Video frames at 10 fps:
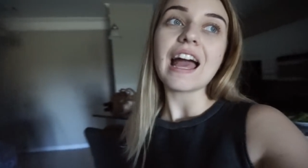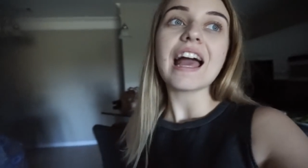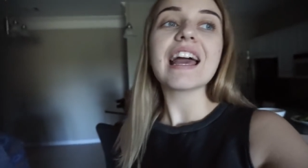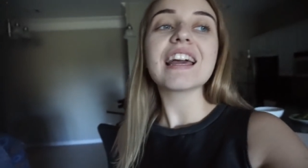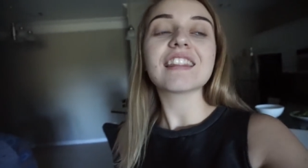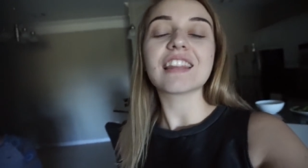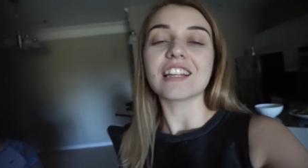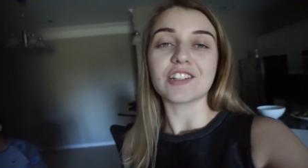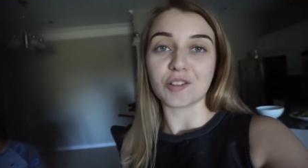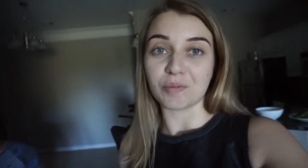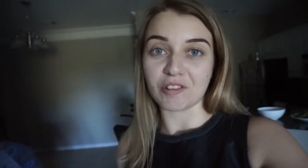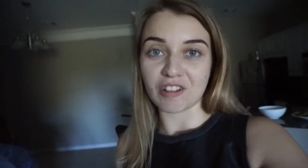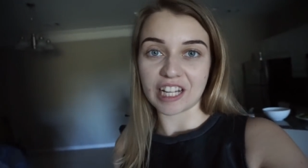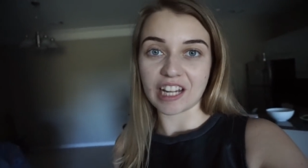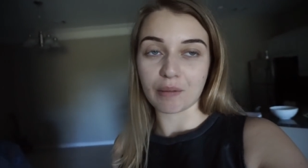I think it should be
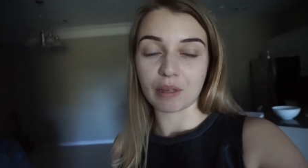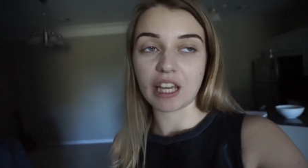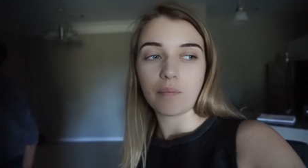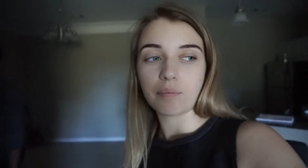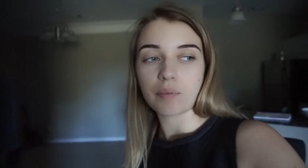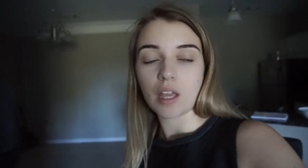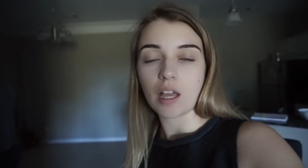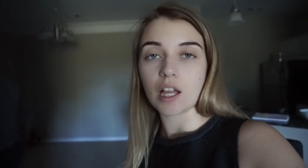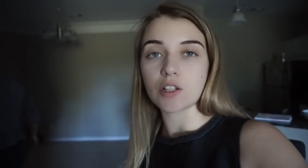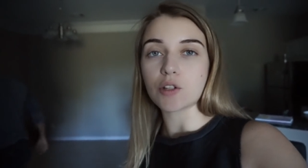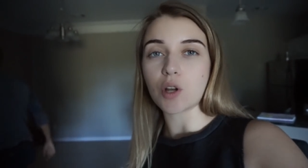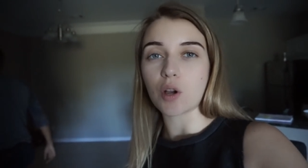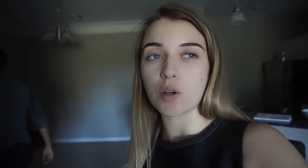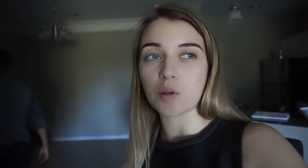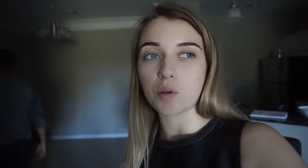really yummy. I
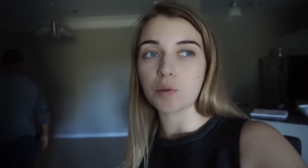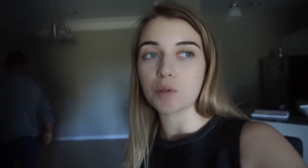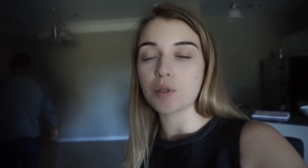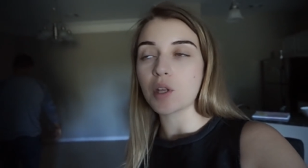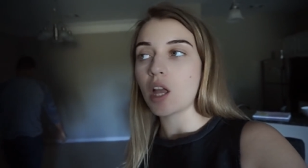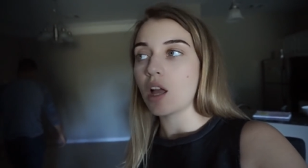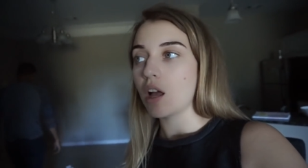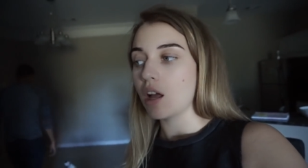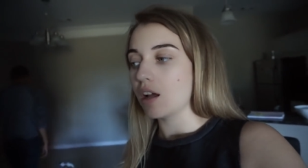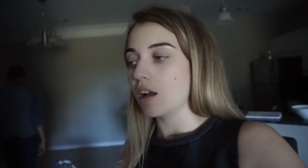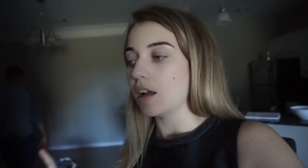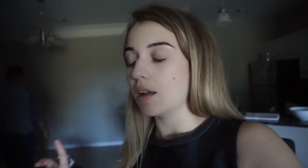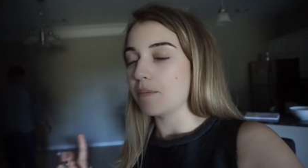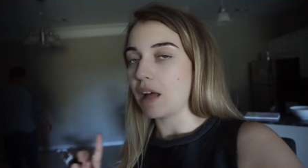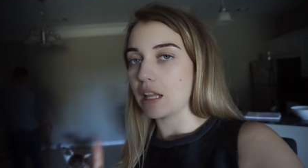chose
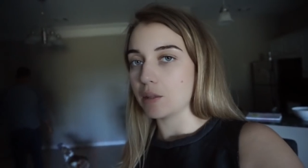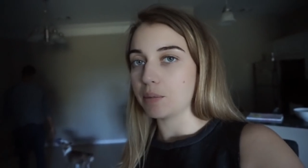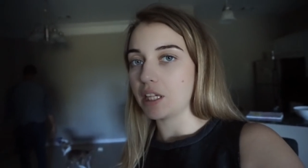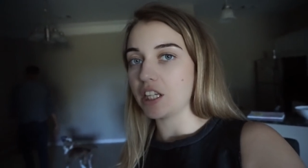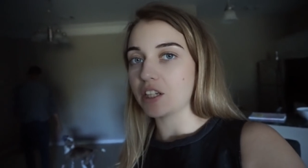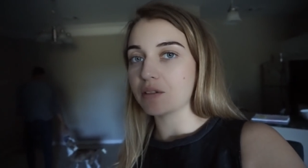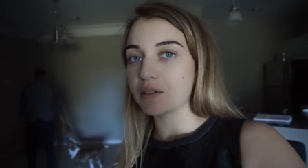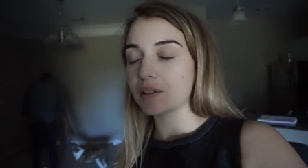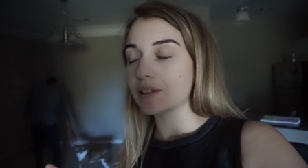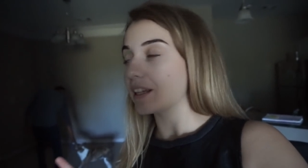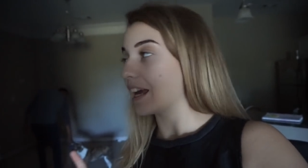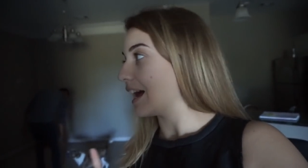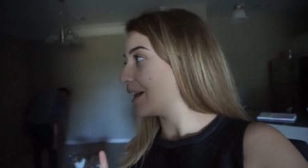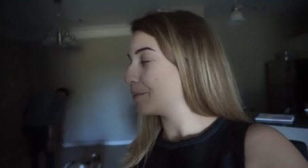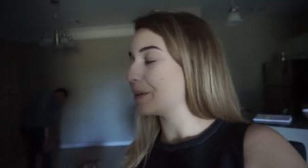jalapenos.
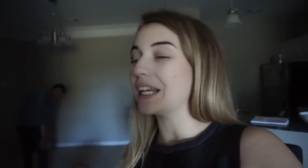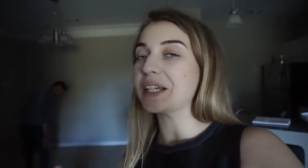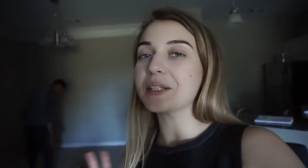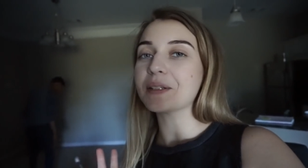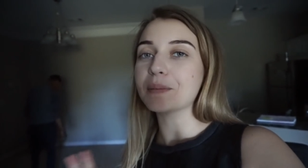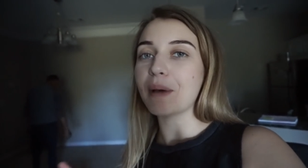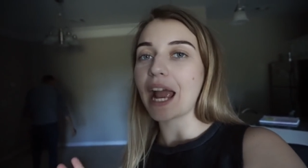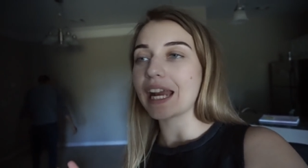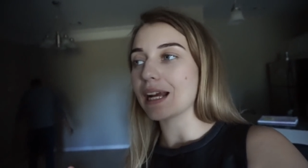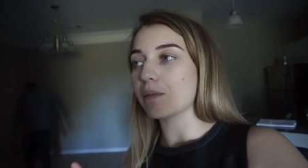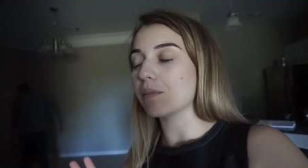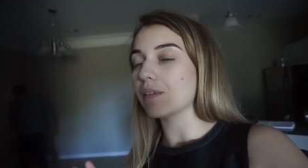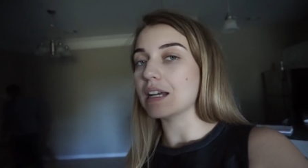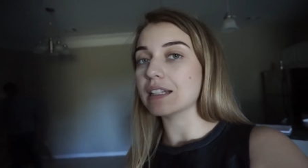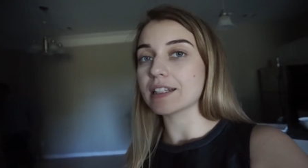Yeah, jalapenos,
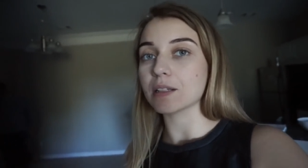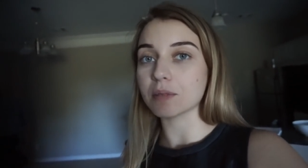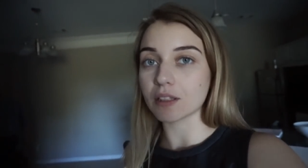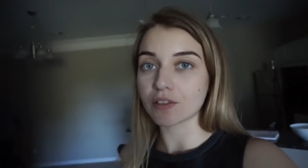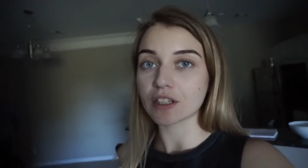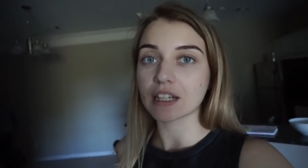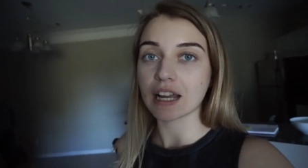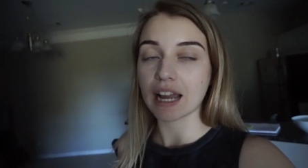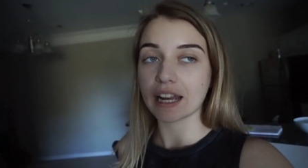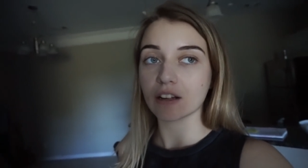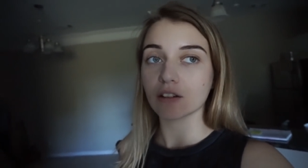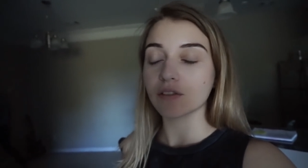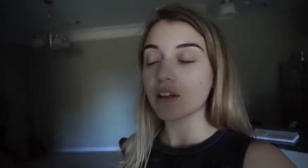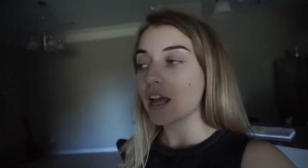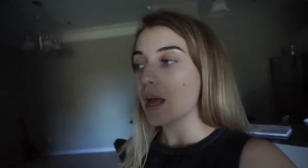pineapple, and some different kind
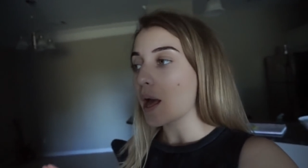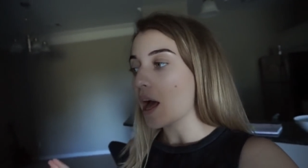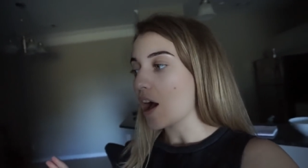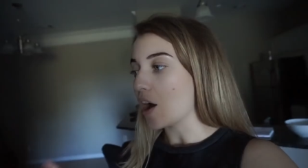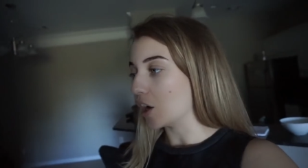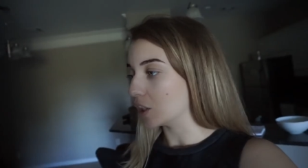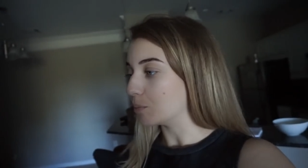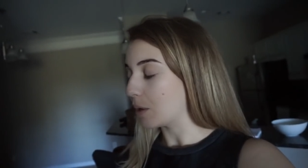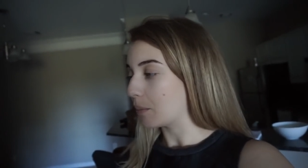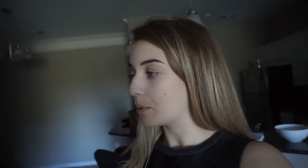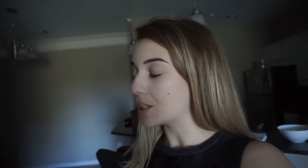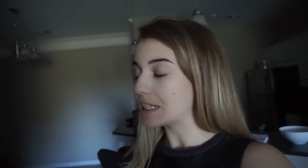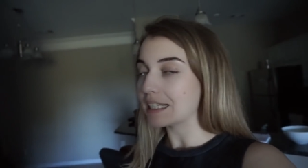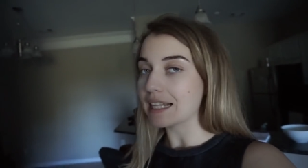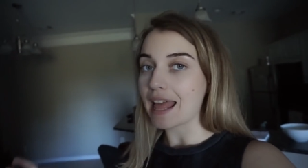of hot
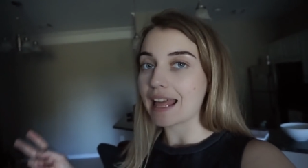peppers.